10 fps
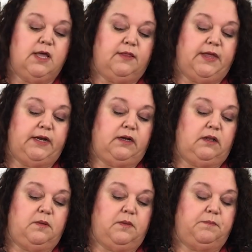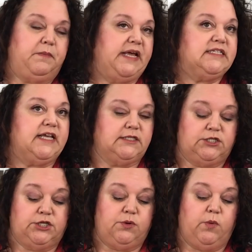then it'll make sense
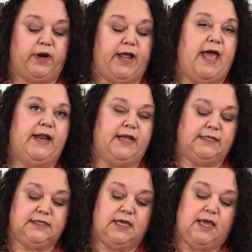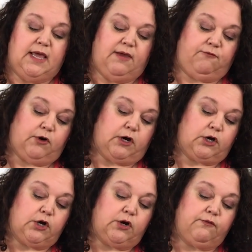to you where to end it. For a
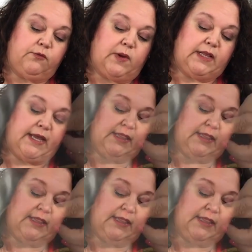curved one like